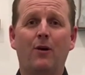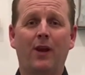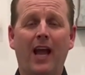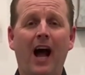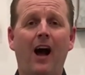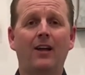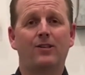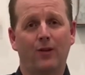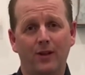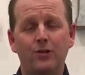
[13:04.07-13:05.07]
going on
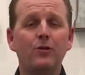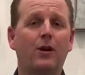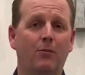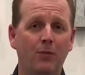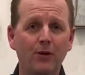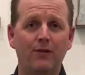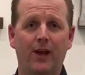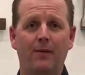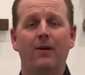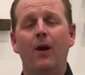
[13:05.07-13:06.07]
so that you can move
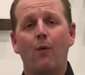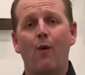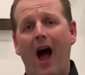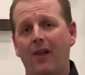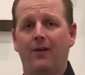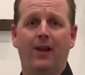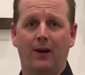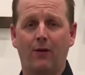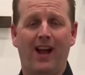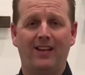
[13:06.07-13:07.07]
them rather
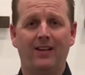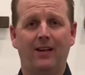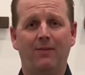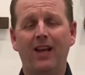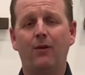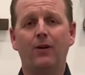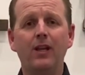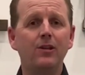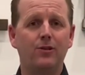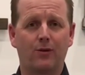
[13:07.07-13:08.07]
than correcting them. They don't
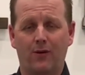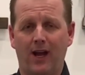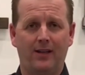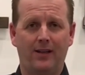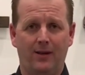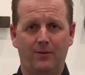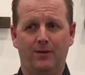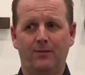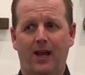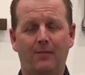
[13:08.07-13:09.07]
need you correcting them
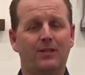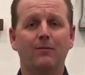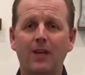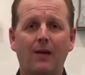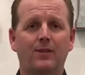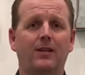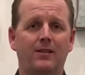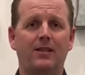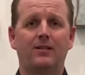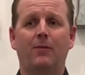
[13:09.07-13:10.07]
sometimes. Sometimes they
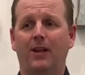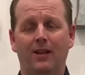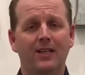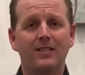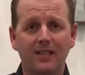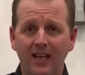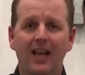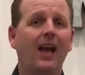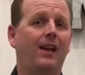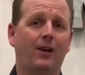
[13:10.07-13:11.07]
just need somebody to listen
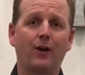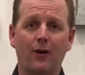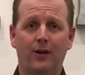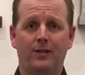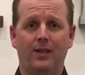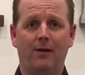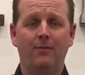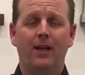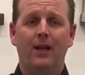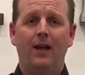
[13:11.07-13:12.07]
and encourage them.
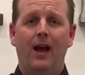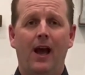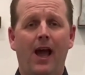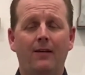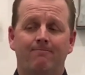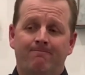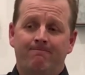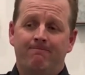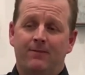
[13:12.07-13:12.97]
And